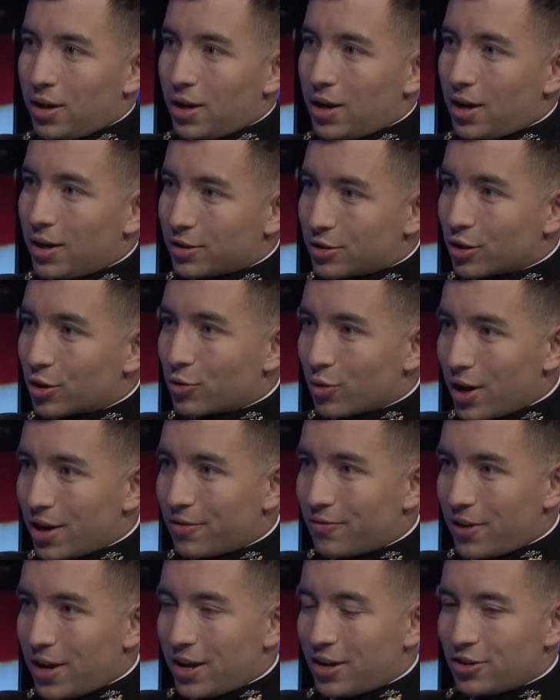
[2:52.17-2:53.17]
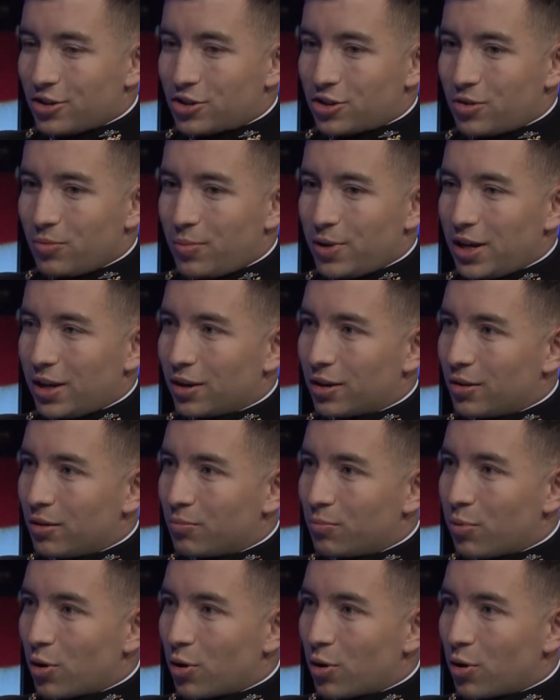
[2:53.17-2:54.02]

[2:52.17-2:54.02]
It's a great advantage to being a